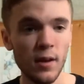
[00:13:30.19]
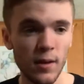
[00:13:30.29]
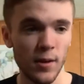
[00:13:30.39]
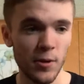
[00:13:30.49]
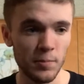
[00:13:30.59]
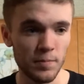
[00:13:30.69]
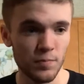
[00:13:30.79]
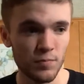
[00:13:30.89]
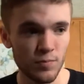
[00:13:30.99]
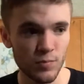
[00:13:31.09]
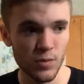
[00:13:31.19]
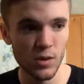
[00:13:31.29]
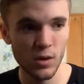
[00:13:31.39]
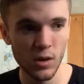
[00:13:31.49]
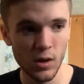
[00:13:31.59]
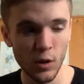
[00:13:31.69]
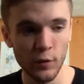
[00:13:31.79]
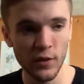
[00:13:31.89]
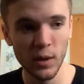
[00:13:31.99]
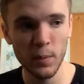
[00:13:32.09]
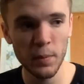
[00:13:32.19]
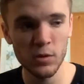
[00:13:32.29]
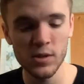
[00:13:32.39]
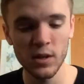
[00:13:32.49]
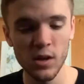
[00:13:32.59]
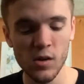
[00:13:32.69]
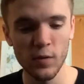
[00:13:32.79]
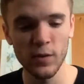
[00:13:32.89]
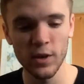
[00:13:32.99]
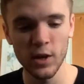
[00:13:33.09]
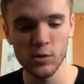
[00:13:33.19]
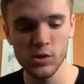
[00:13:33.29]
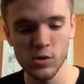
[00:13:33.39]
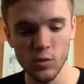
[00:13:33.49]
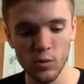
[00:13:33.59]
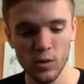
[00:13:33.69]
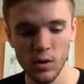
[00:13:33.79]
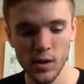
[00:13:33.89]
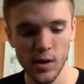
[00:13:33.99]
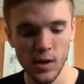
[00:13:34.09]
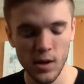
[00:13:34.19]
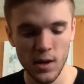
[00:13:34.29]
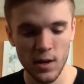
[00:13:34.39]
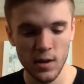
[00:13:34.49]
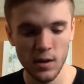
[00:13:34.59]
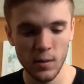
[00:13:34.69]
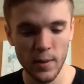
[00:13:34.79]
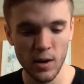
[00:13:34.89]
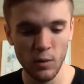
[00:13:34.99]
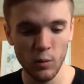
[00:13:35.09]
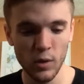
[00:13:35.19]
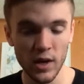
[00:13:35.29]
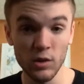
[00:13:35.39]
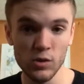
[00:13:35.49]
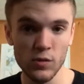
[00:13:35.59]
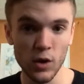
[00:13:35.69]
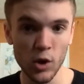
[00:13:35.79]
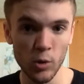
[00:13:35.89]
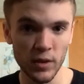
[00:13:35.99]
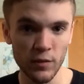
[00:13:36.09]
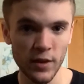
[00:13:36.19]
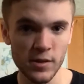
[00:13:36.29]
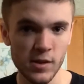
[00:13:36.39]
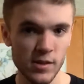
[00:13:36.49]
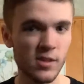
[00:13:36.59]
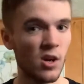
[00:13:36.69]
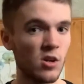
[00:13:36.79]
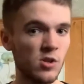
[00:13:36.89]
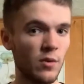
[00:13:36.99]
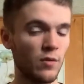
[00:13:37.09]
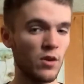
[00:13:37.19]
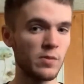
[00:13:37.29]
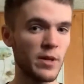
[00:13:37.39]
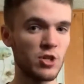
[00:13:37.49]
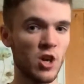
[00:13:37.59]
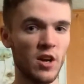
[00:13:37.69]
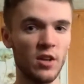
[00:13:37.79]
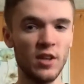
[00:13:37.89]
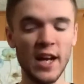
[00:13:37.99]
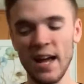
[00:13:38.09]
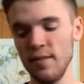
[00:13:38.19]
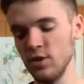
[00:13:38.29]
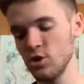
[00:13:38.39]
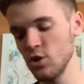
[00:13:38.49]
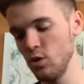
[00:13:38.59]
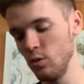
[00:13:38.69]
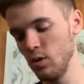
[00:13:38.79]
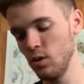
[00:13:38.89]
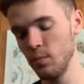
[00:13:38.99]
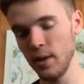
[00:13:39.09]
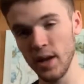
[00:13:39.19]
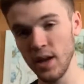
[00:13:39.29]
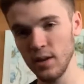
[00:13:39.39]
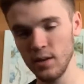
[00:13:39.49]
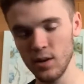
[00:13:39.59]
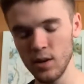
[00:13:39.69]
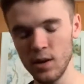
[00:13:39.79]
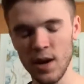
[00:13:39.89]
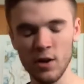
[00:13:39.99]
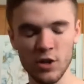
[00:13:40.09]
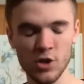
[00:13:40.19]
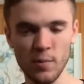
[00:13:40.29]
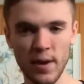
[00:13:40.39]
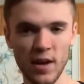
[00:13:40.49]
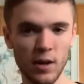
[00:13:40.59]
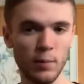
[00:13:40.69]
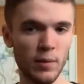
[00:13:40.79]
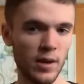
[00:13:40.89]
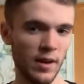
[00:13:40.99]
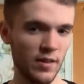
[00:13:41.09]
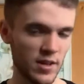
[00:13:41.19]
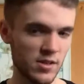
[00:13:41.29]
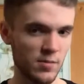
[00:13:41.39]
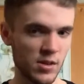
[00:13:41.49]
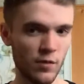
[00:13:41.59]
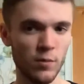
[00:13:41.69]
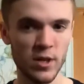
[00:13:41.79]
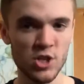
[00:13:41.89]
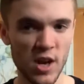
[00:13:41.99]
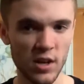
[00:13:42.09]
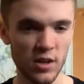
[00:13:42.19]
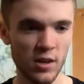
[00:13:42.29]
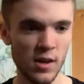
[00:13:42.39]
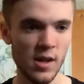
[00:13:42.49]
Hopefully I'll be posting another video soon about what I use for home defense, because it also involves my shotgun that I haven't showed on my hand, or I already showed my handgun, but I got some stuff for my shotgun.